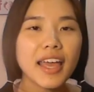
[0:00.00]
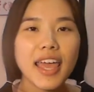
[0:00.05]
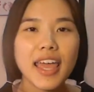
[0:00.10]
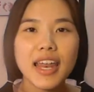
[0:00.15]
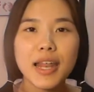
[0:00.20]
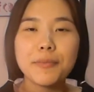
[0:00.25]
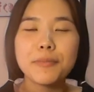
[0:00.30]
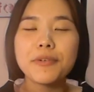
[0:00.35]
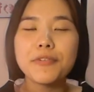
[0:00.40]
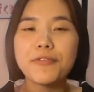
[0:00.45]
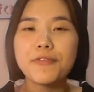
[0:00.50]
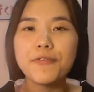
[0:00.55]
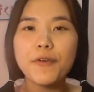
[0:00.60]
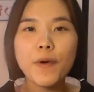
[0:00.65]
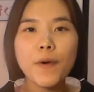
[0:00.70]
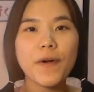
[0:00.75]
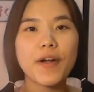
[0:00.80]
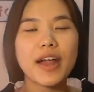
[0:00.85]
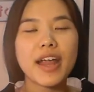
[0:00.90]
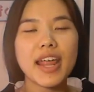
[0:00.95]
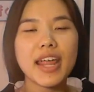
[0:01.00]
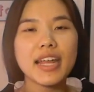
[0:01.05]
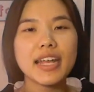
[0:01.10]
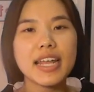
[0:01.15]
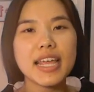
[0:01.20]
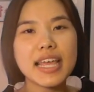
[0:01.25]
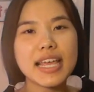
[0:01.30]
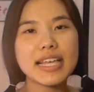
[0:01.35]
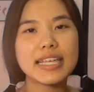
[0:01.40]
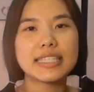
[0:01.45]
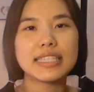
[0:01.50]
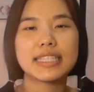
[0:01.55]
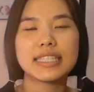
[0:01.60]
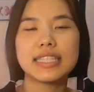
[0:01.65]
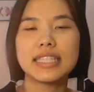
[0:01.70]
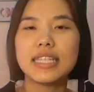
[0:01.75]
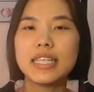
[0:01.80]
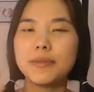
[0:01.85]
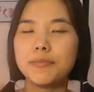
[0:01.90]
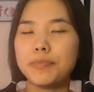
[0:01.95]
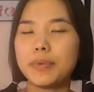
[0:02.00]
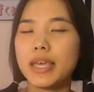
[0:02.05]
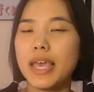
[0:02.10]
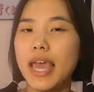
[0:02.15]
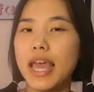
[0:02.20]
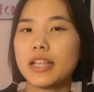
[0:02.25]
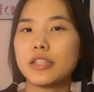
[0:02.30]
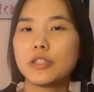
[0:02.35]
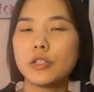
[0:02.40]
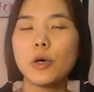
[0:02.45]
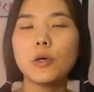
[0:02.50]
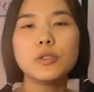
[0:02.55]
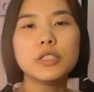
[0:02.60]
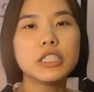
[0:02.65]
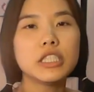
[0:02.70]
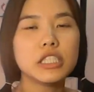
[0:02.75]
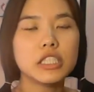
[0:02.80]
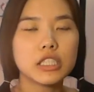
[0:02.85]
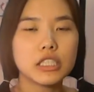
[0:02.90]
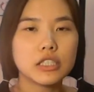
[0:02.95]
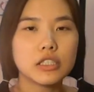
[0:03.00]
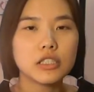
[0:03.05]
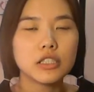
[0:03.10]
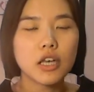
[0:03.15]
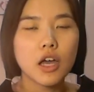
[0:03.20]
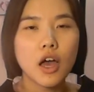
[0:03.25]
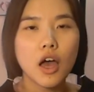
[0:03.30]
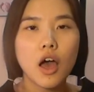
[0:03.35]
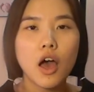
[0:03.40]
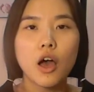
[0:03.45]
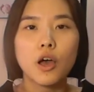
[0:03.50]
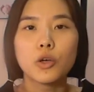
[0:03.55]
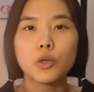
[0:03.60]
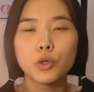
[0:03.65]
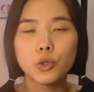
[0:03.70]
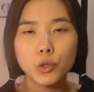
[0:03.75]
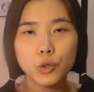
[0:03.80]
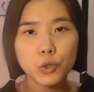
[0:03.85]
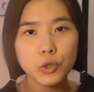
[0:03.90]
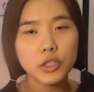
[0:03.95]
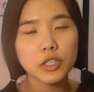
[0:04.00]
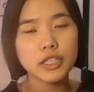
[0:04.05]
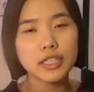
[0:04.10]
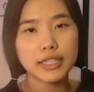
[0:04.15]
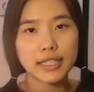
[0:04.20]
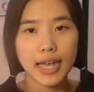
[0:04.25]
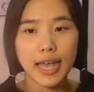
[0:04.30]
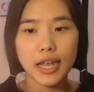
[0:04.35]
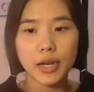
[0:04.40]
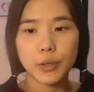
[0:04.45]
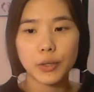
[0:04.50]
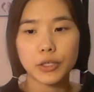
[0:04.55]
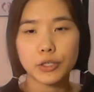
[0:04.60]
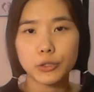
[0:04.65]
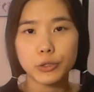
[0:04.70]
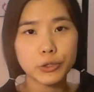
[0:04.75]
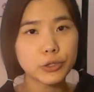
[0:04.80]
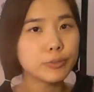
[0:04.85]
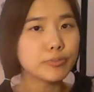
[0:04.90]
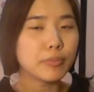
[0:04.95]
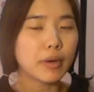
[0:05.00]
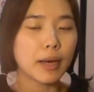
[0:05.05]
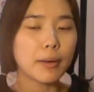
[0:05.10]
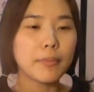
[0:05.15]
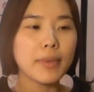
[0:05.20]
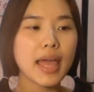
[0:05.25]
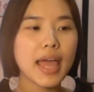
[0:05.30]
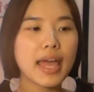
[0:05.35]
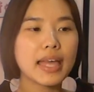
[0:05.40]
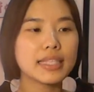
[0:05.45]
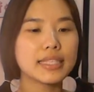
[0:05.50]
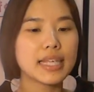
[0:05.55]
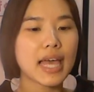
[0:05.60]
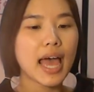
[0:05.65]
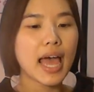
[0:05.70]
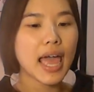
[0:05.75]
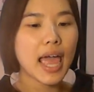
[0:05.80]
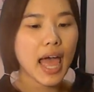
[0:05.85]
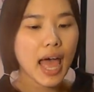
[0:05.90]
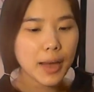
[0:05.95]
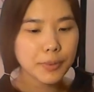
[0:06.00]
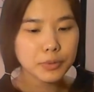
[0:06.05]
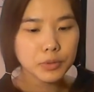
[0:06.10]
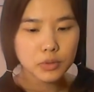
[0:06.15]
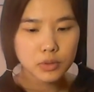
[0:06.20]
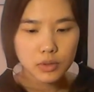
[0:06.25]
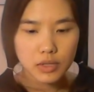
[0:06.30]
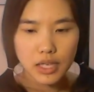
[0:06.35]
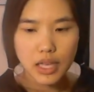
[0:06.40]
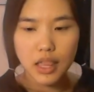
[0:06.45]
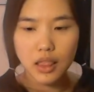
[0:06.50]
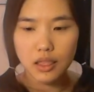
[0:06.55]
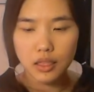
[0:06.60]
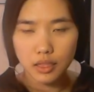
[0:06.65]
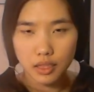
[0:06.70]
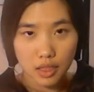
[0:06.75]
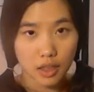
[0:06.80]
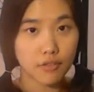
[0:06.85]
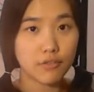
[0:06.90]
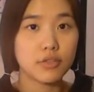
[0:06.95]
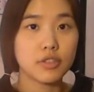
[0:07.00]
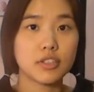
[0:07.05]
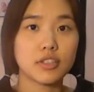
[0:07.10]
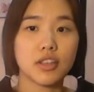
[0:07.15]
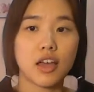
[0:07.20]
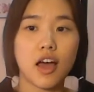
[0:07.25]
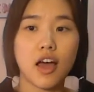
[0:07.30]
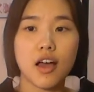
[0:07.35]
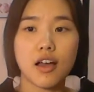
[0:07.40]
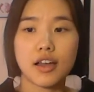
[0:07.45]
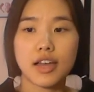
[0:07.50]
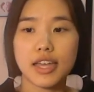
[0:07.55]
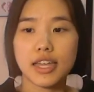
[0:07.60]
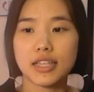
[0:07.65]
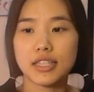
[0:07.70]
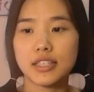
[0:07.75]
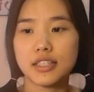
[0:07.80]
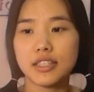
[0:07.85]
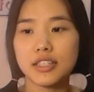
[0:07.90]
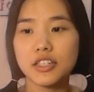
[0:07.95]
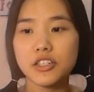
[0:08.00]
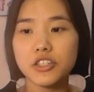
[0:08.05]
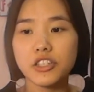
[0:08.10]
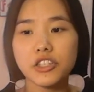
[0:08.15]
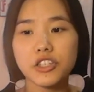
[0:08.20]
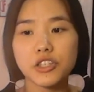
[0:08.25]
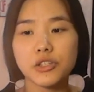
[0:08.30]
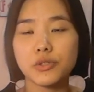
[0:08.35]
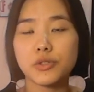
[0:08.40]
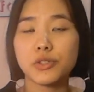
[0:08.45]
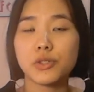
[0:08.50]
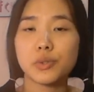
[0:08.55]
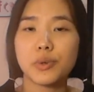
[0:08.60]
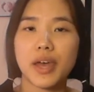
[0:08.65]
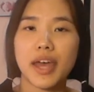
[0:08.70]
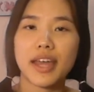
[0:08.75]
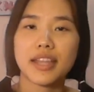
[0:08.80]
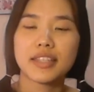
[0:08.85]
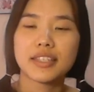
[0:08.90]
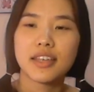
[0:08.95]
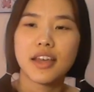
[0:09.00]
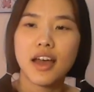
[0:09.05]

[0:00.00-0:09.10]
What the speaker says: Okay, number 4, it is Sleepy and Song Jin-eun's Cool Night or Cool Mom, and I absolutely love the song. It's such a cute duet.